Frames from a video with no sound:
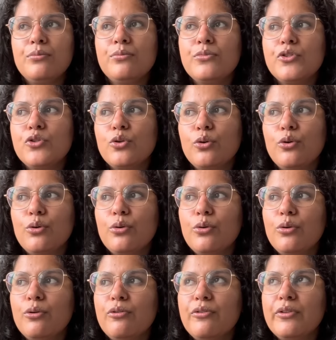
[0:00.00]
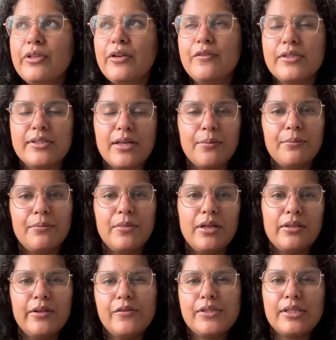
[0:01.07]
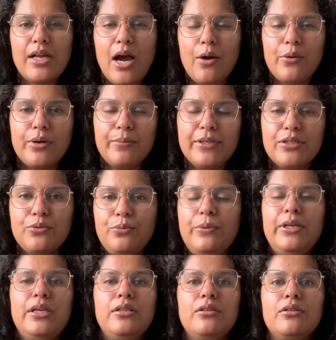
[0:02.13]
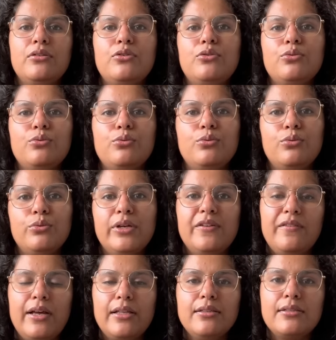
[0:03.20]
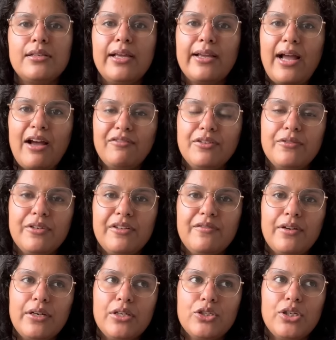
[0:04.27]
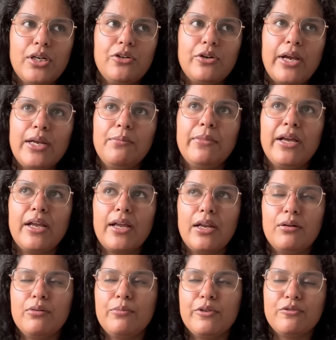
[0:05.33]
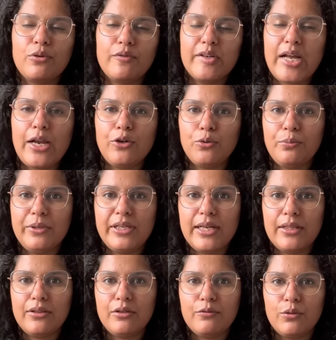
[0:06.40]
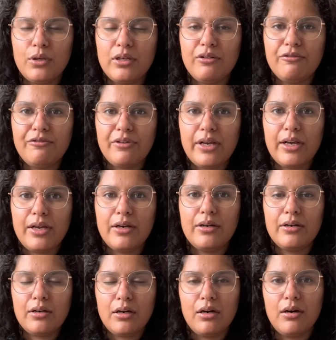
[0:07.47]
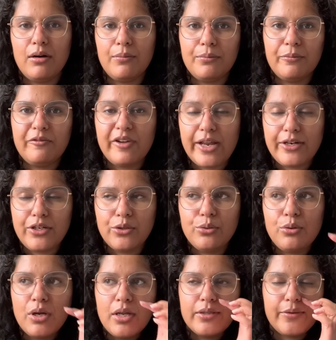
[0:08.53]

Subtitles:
So there was an hour between the two events, like after we finished at Rhinebeck and before we had to be at the Woolen Fair venue.